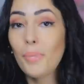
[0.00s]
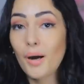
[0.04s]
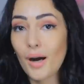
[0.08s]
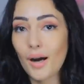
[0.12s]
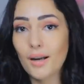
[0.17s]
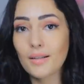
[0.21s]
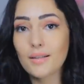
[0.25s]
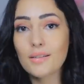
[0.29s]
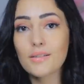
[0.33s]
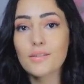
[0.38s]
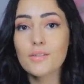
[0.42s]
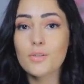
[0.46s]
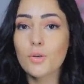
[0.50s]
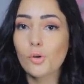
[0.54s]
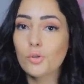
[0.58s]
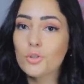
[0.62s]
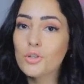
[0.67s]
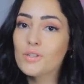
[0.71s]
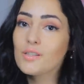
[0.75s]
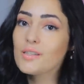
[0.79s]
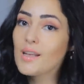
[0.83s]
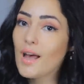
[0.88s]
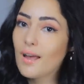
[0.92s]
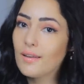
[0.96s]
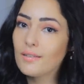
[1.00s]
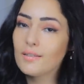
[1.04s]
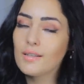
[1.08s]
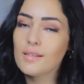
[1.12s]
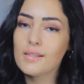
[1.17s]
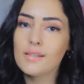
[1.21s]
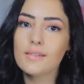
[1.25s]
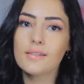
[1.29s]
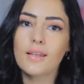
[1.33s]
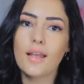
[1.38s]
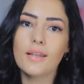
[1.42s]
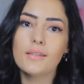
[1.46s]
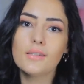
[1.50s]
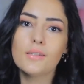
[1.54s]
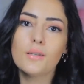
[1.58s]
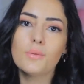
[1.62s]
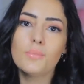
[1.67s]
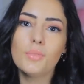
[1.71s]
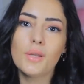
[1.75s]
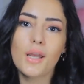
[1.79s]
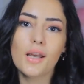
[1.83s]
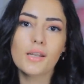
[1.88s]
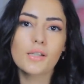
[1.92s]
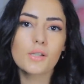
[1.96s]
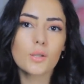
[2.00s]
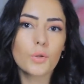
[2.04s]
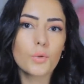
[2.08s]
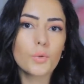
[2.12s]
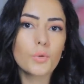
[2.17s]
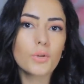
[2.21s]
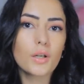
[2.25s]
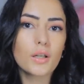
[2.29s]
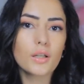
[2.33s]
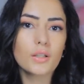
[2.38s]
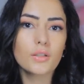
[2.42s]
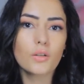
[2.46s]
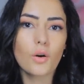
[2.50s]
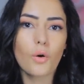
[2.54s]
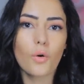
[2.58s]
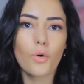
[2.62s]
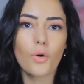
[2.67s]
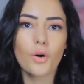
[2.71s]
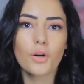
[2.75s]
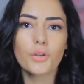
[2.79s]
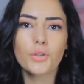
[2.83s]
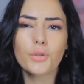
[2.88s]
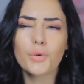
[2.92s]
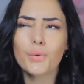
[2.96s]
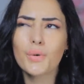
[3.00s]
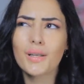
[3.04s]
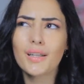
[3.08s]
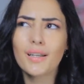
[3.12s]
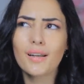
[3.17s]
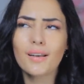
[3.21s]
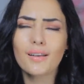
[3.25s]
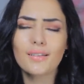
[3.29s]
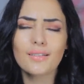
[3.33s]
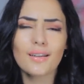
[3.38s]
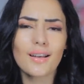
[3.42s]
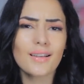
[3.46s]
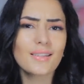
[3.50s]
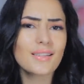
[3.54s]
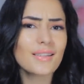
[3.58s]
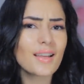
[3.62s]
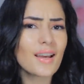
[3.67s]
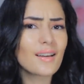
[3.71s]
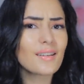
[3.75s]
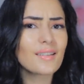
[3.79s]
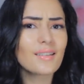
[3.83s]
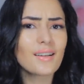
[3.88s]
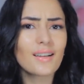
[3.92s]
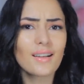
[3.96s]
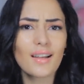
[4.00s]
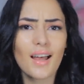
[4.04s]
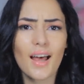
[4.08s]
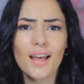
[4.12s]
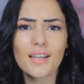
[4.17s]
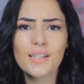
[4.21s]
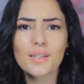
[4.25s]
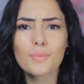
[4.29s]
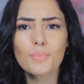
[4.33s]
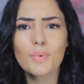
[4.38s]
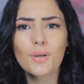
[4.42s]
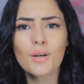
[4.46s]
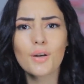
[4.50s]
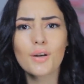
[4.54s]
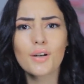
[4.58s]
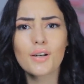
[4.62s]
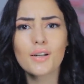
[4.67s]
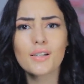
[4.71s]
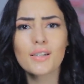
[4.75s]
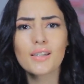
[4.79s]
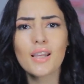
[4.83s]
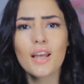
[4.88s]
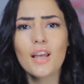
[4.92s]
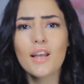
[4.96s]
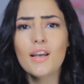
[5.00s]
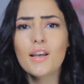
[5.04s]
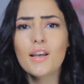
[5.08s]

But social scientists tend to be excluded or treated as second class because